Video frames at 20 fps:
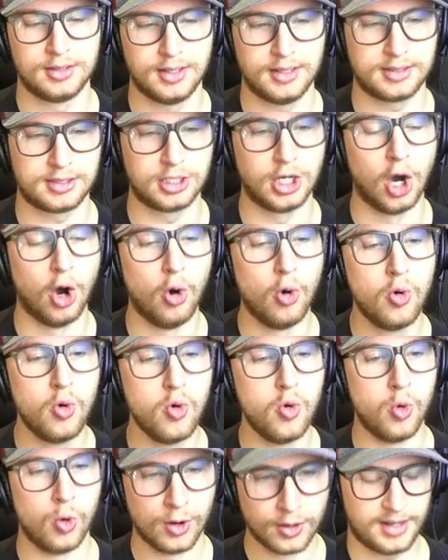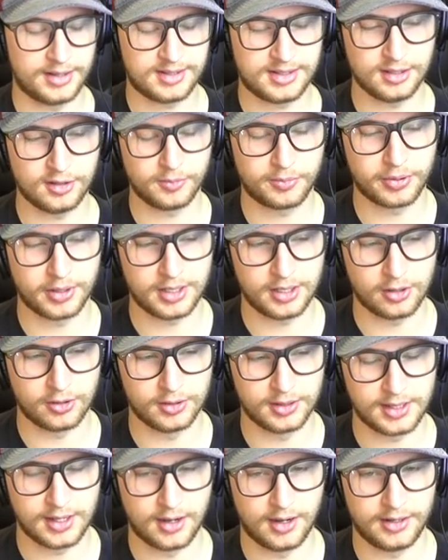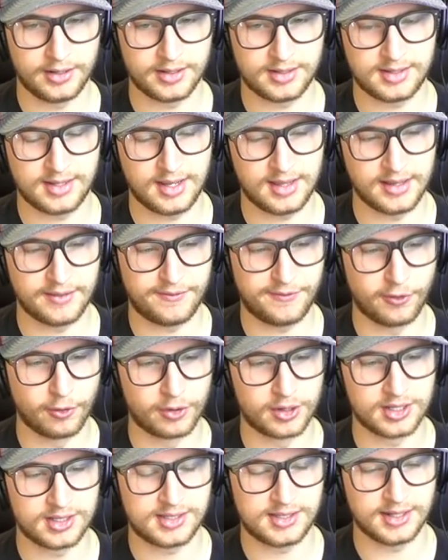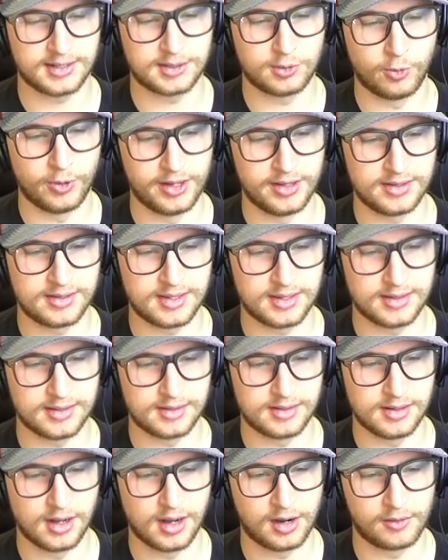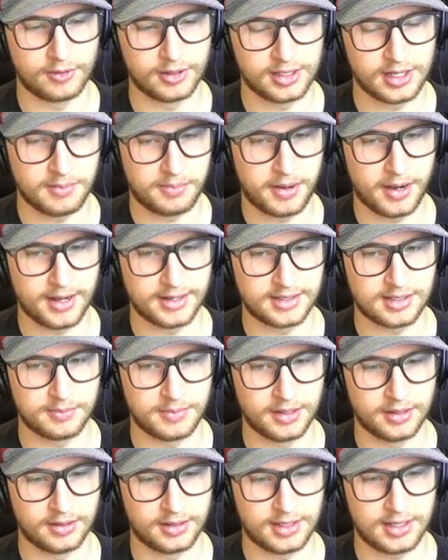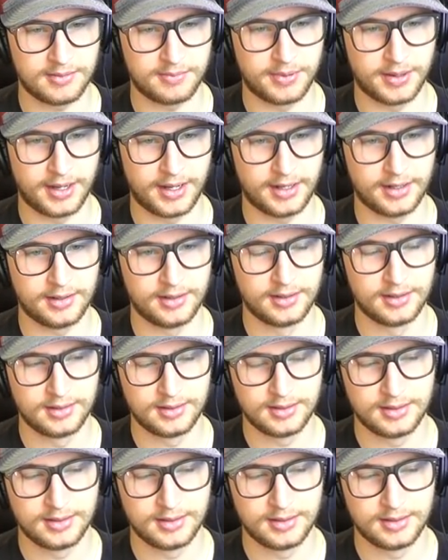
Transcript: Let's go. It's still pretty early on to say that 46 wins is not really a possibility, but